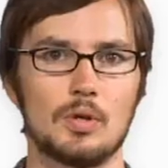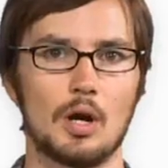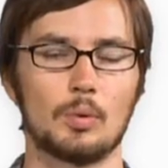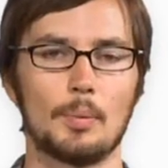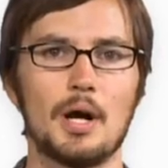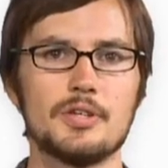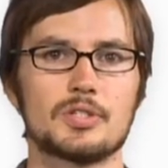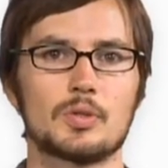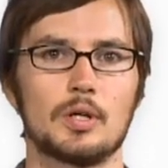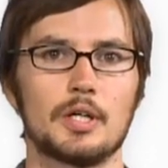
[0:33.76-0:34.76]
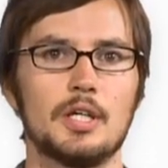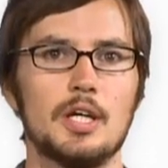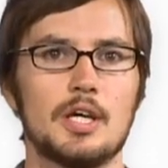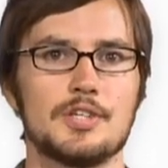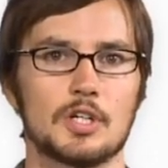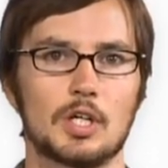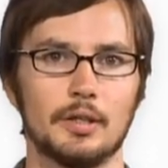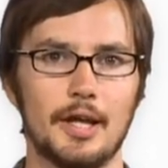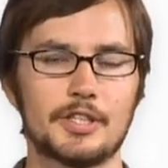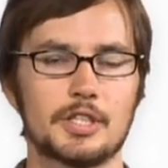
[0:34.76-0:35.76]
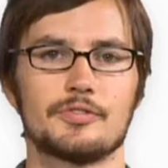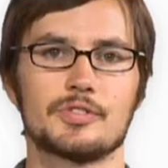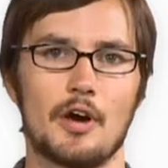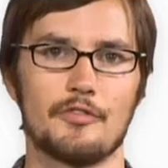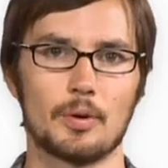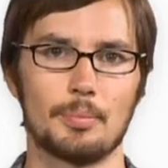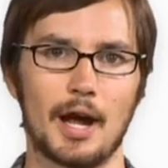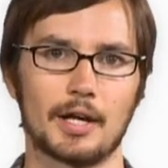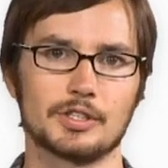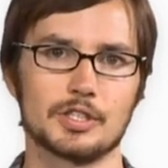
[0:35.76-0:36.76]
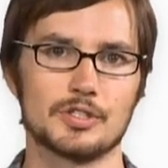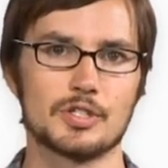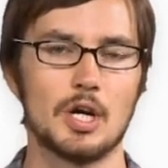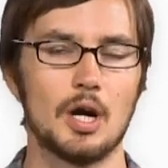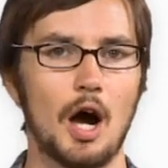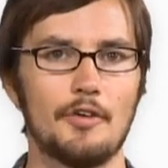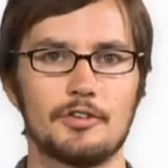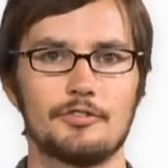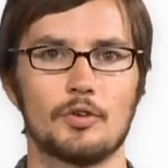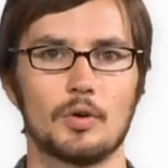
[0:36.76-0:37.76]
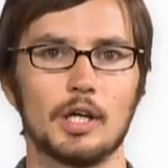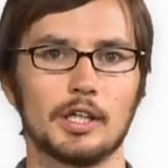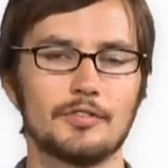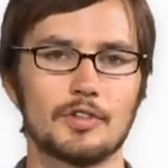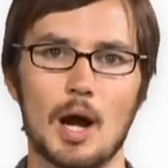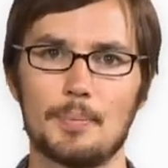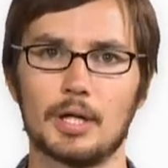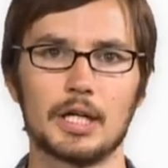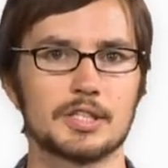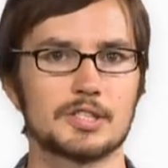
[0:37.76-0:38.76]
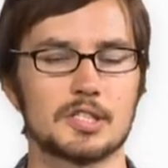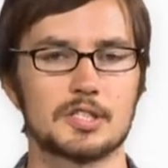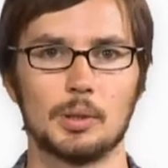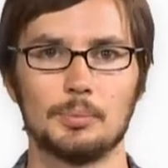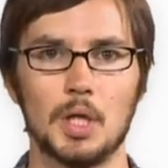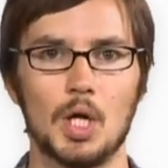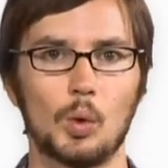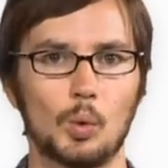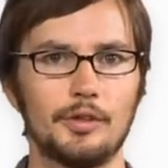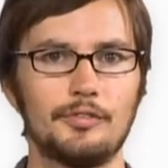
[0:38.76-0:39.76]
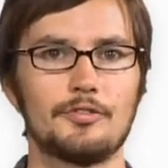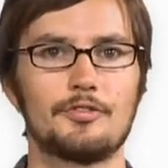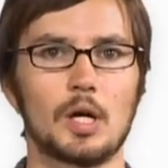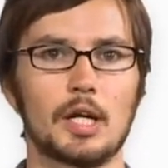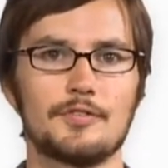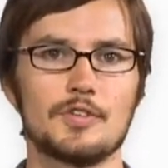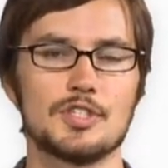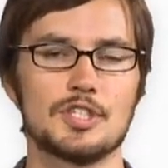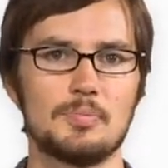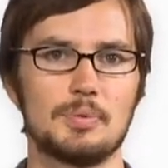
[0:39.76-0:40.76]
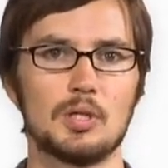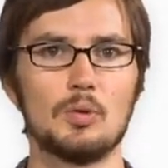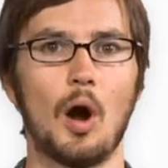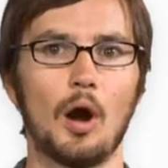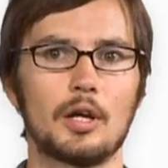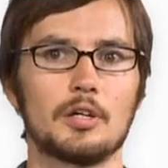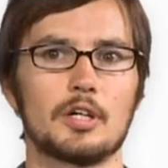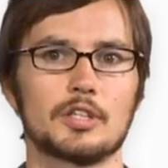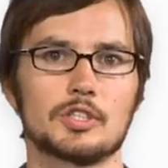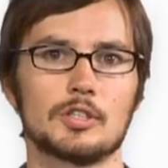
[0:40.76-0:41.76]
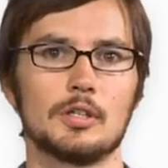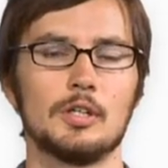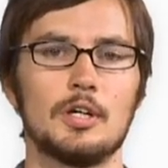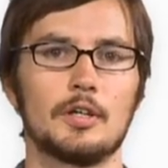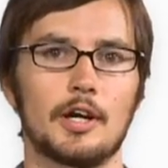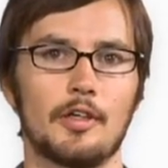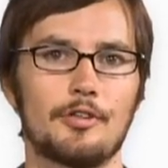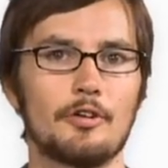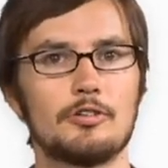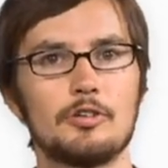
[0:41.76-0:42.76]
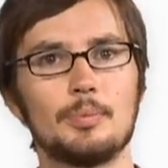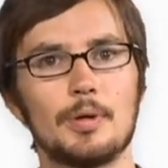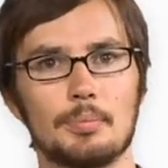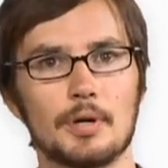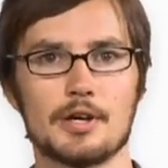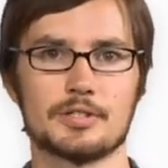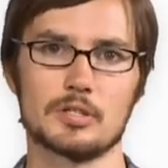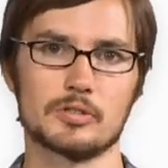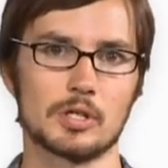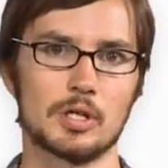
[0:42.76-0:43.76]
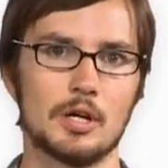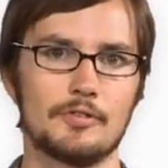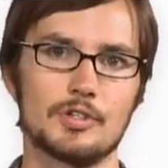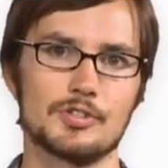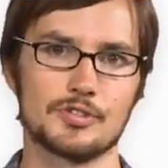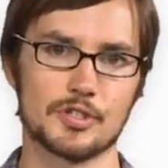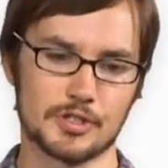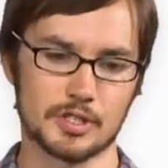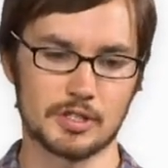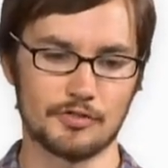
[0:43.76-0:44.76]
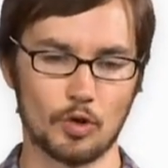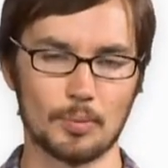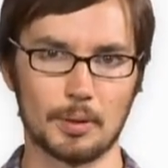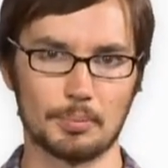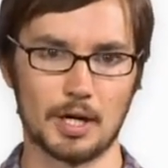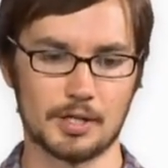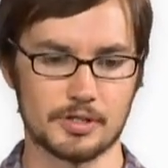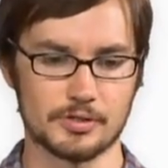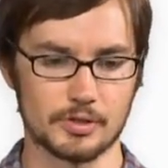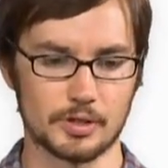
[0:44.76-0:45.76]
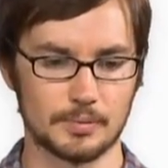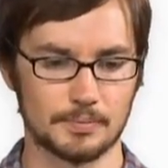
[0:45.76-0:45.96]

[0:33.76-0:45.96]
A repository is a collection of software packages, often for a given operating system or even for a given CPU architecture, like a 32-bit processor versus a 64-bit processor.